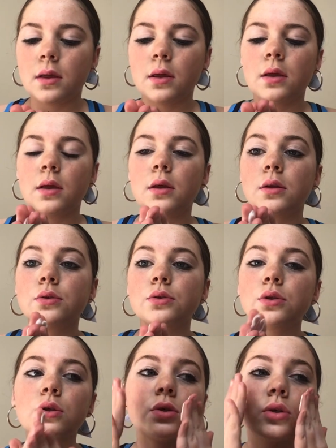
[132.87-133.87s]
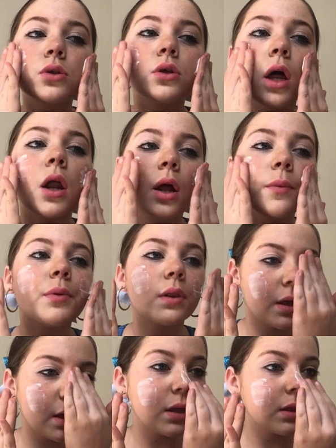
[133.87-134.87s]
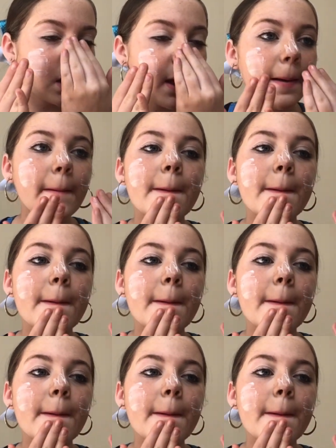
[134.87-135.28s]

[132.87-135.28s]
and just start applying that.